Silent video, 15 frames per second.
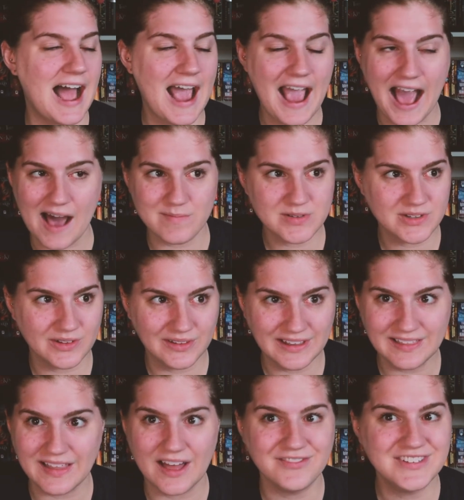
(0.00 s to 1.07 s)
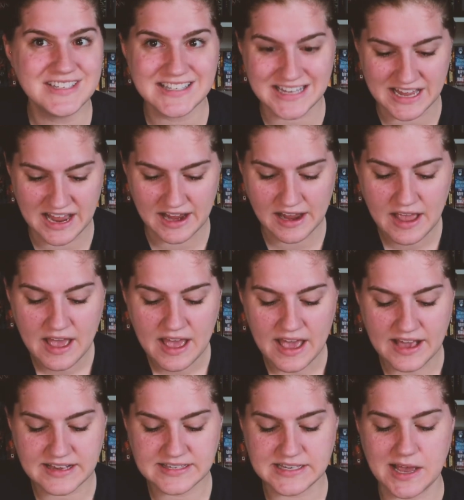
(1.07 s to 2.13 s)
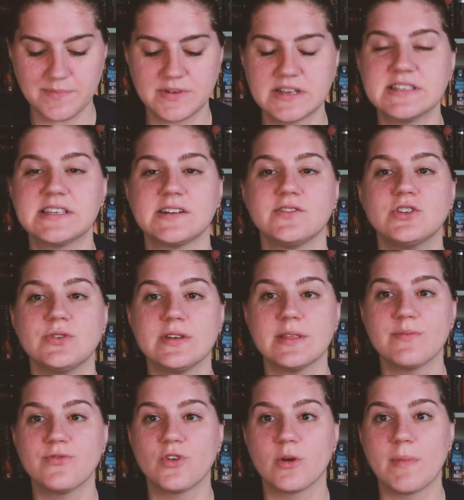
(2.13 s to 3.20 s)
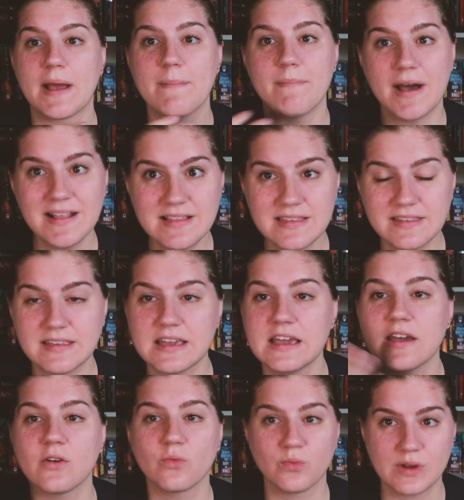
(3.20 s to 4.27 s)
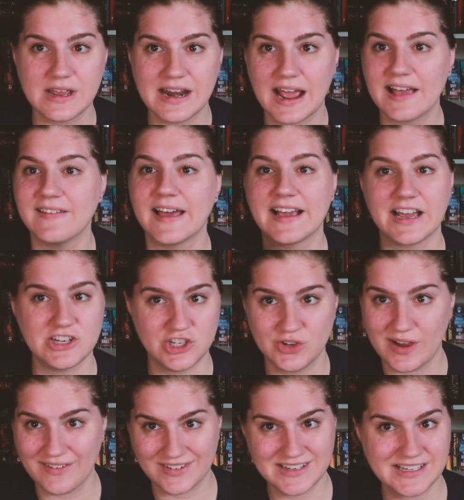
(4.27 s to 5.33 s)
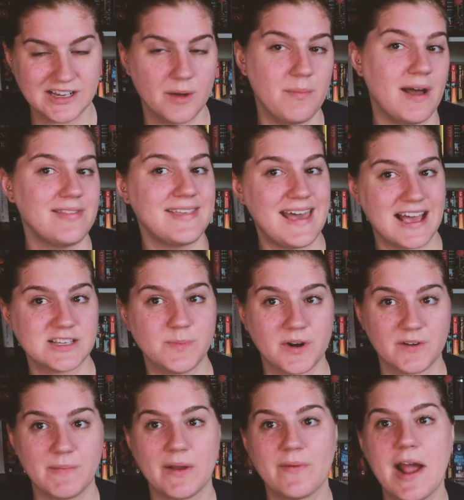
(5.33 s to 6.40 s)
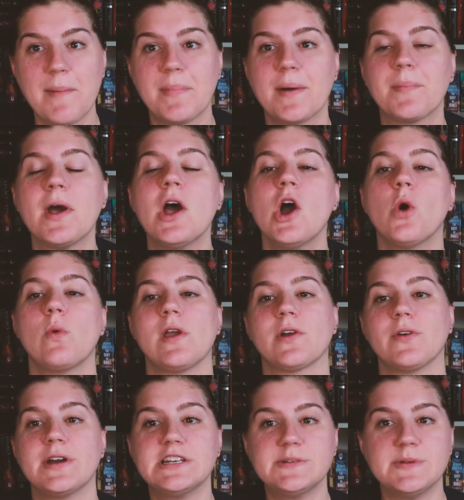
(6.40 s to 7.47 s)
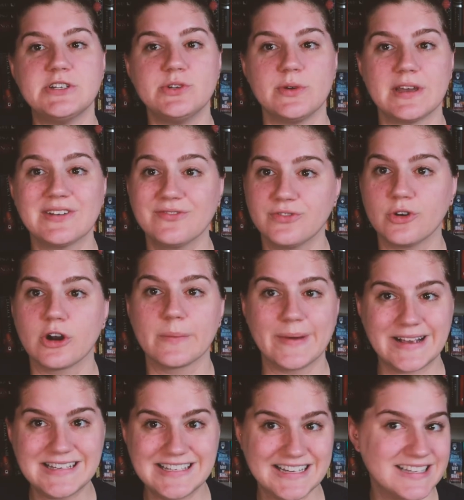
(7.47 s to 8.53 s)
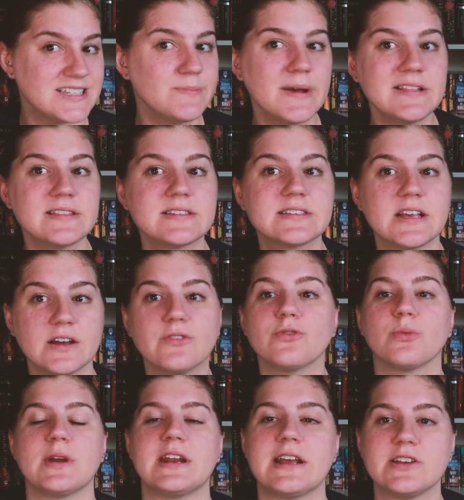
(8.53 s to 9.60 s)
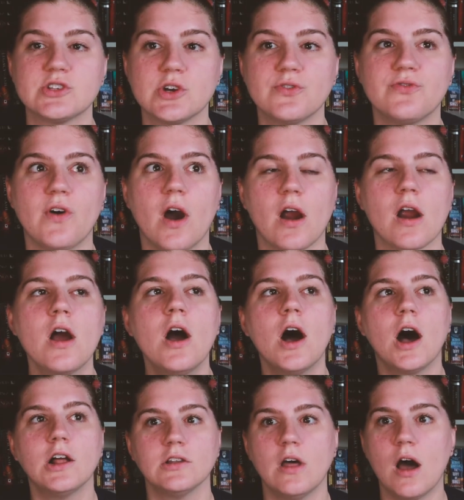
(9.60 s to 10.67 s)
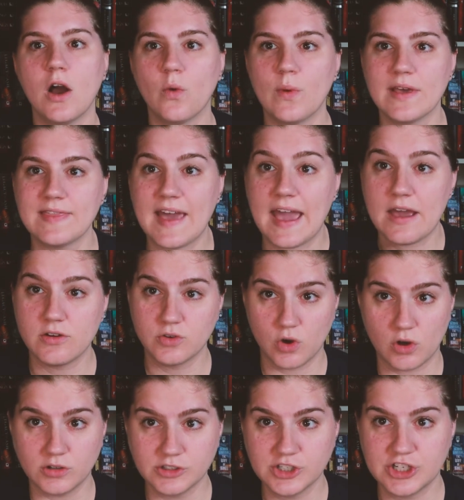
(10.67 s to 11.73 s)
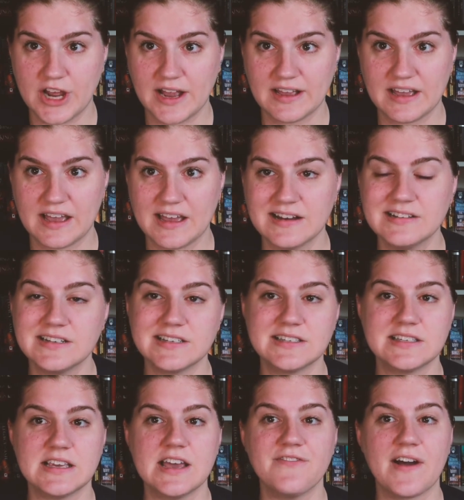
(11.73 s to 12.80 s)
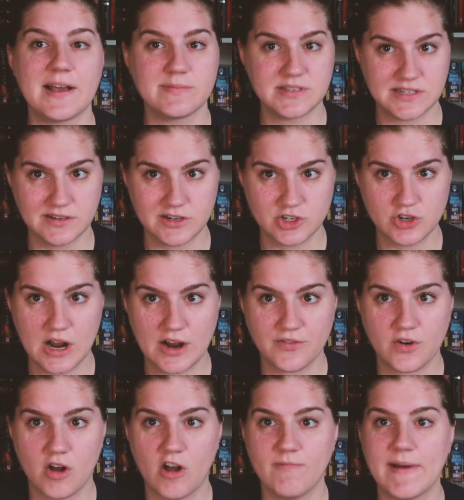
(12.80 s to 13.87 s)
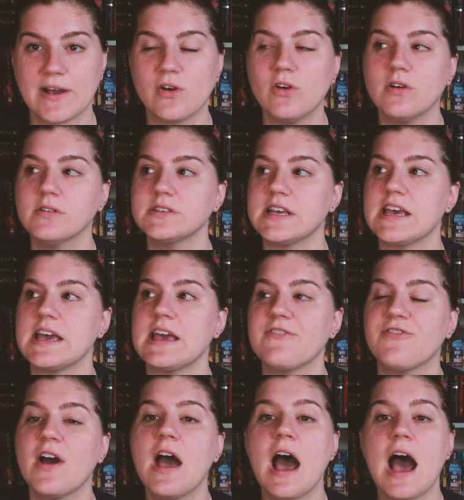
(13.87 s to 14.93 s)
I absolutely love seeing, except instead of doing them for my monthly reading like I do every single month as part of my wrap-up, we are going to be doing it for my 6 months of reading so far, along with a goal check-in to see if I'm still on track for all of my goals, if